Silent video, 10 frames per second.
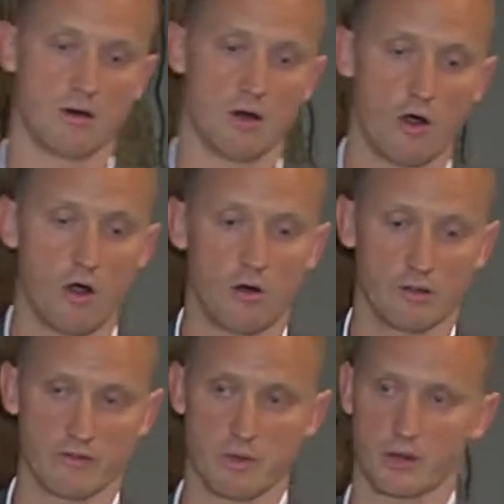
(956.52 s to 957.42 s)
all
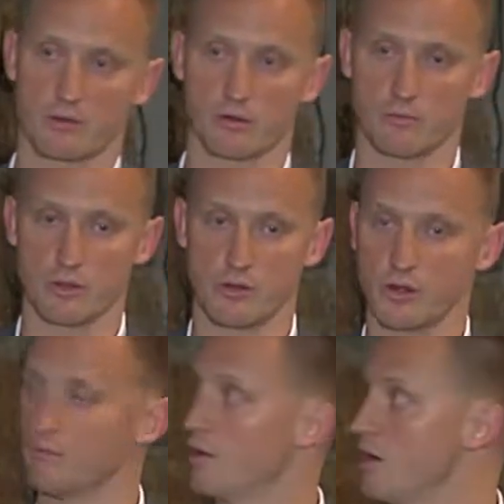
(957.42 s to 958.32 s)
of the medical community.
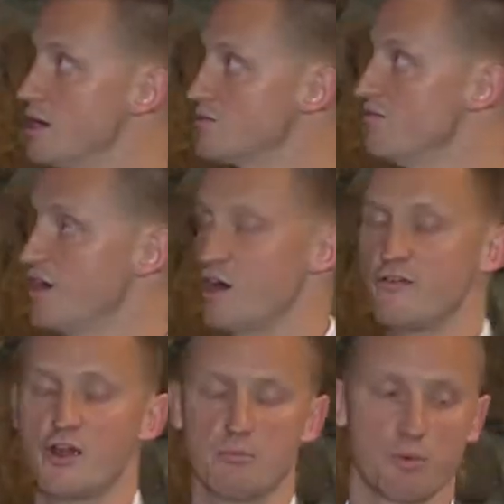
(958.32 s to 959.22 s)
All right, it's very,
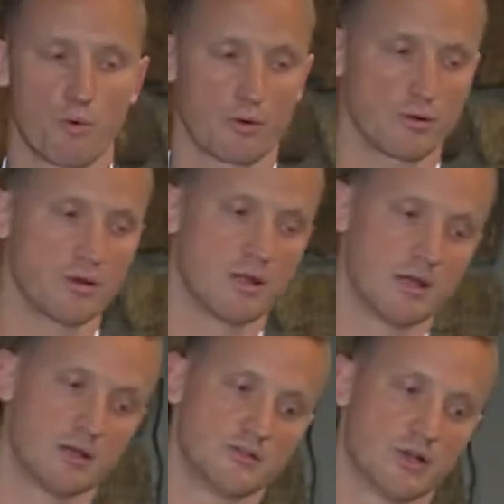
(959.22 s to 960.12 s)
very important
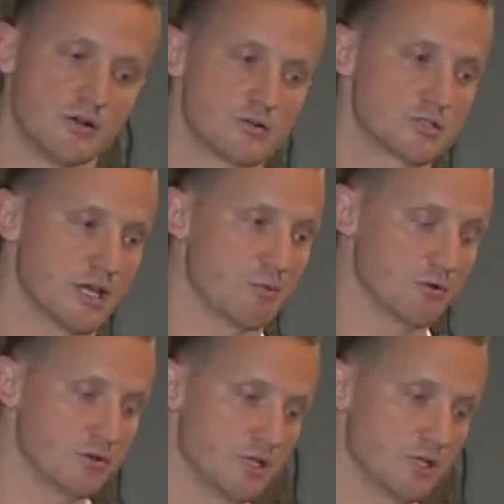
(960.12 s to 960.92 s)
to understand when you're